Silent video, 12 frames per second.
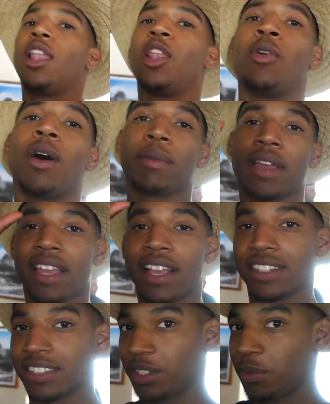Lou Wop
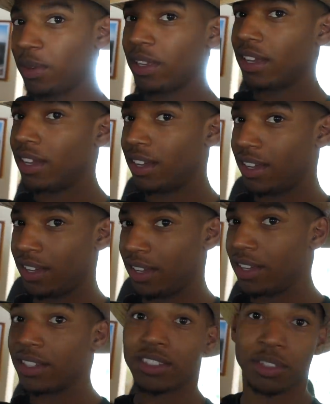Gang, got to see me,
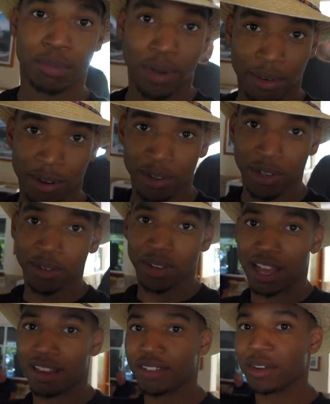uh, Sobrero
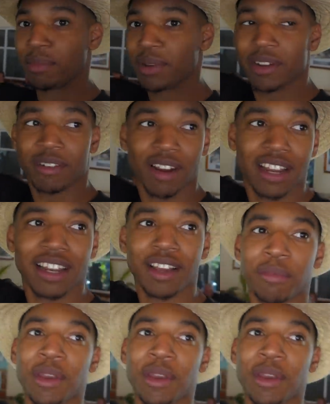Lou live in the building right now,